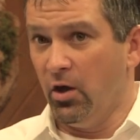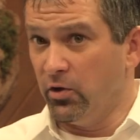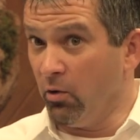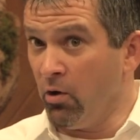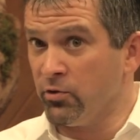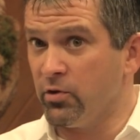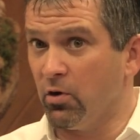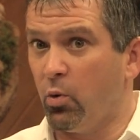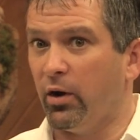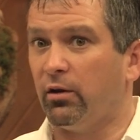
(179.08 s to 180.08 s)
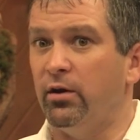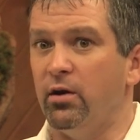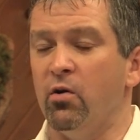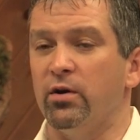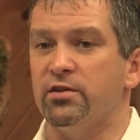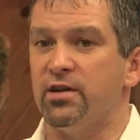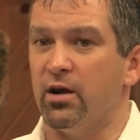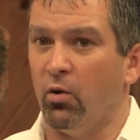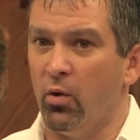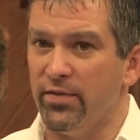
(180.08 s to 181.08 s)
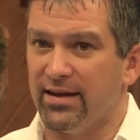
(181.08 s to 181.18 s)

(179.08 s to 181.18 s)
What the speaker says: You'll also quickly notice that on the